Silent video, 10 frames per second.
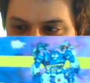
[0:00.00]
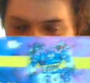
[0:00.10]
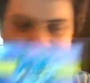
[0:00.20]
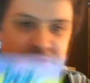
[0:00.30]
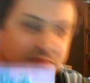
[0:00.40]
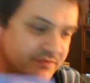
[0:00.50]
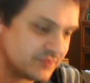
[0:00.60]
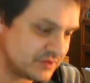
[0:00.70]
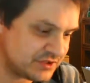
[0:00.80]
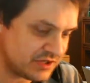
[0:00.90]
labels
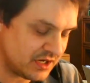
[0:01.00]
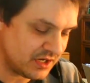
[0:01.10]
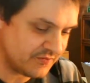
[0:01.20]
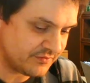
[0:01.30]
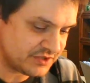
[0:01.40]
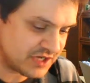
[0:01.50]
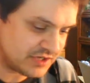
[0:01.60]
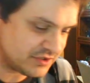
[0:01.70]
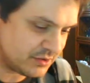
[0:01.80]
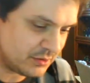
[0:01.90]
for GI
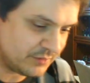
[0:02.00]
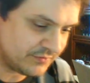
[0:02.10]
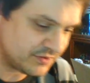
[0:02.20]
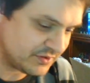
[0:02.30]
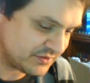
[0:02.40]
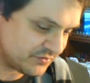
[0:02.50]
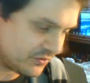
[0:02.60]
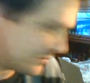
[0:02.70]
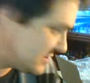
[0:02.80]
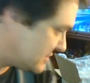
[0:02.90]
Joe and for Transformers